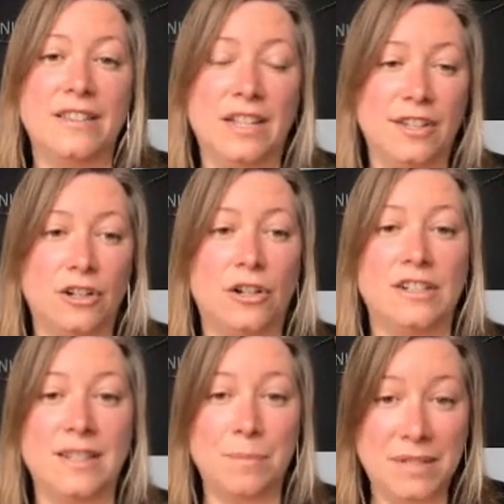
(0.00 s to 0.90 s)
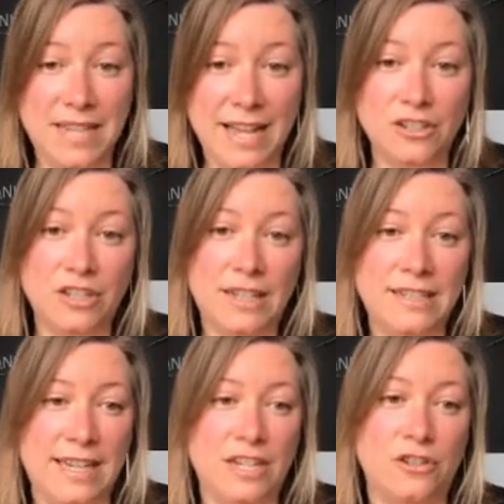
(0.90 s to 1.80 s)
that there are some potentially
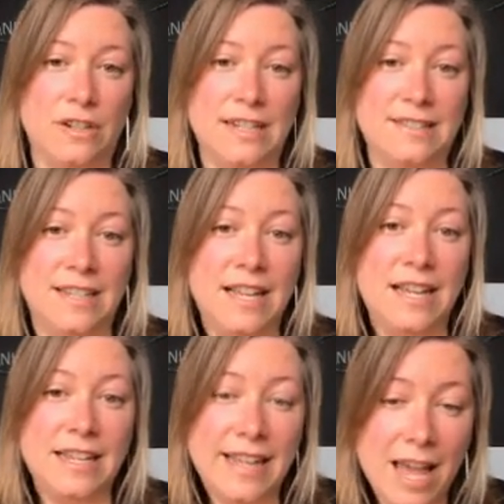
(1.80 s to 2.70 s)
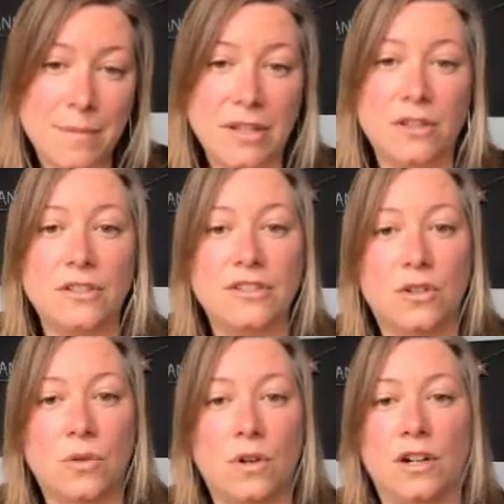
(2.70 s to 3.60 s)
dangerous chemicals
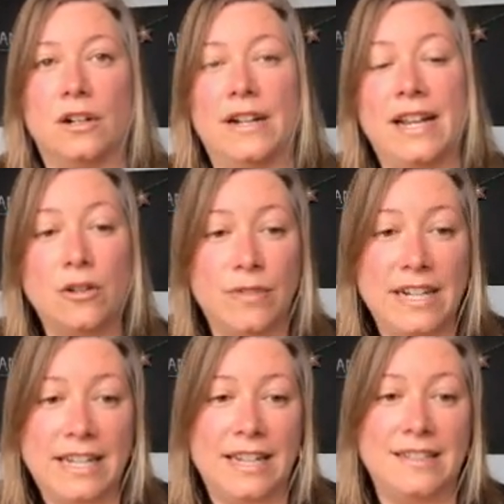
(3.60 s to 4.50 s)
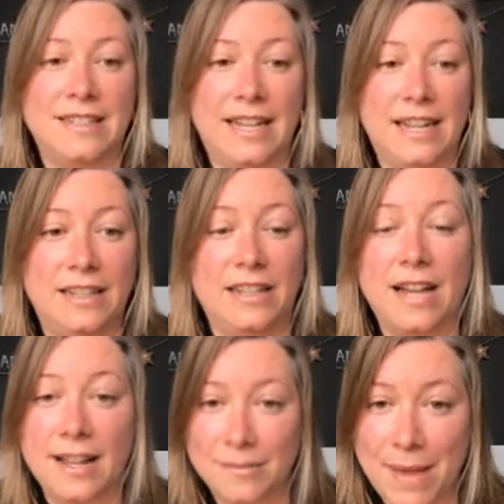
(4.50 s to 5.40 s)
or ingredients in the
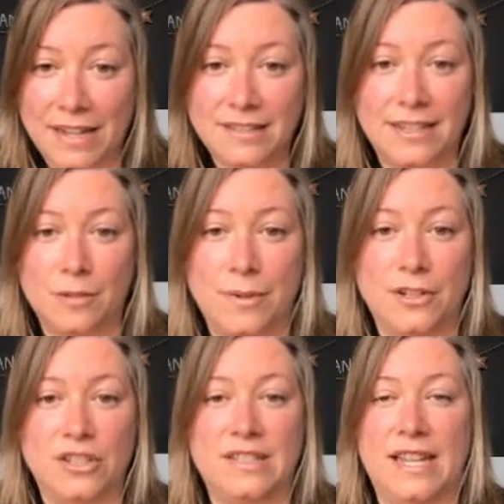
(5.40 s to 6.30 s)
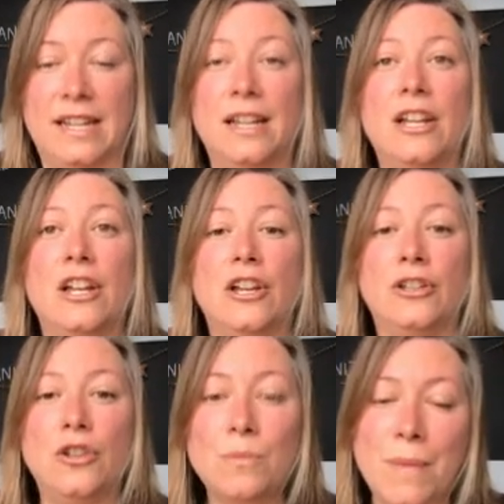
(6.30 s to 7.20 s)
cosmetics that you're purchasing,
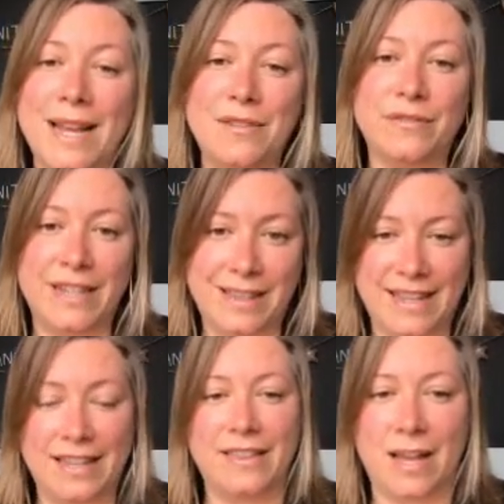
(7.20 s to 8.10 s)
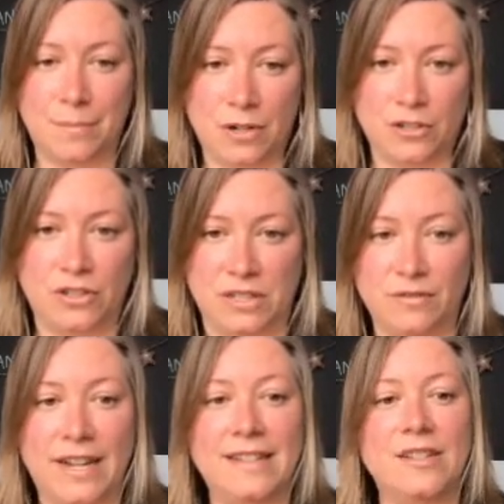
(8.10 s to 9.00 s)
you might rethink that purchase,
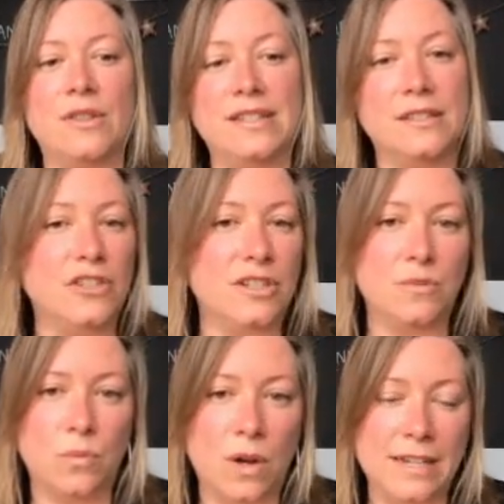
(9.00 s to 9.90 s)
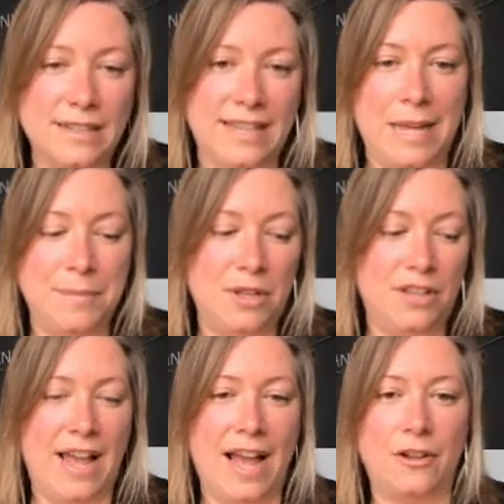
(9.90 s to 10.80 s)
right? So this is just one example
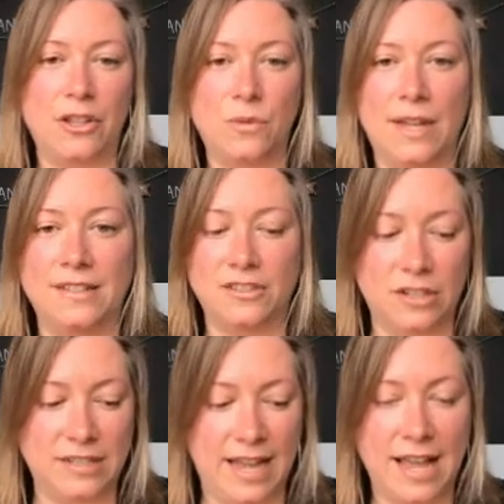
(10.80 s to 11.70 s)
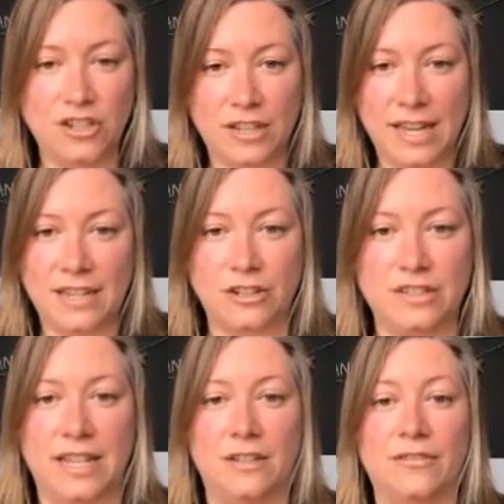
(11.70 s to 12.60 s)
of how you can start to educate
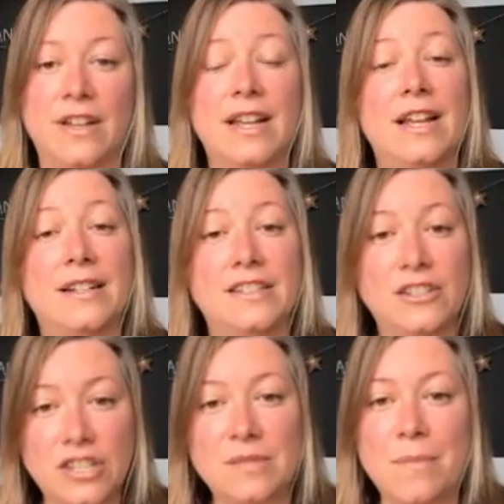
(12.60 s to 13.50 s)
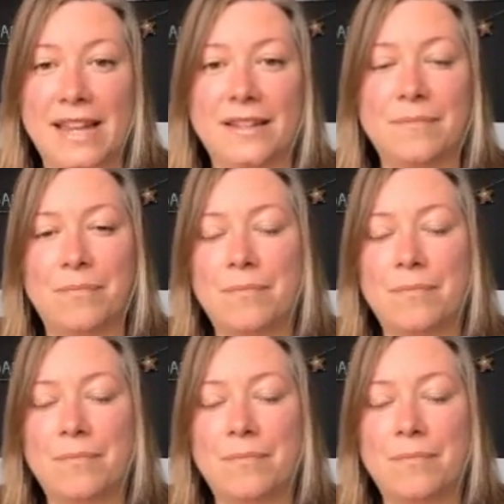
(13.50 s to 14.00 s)
yourself to just make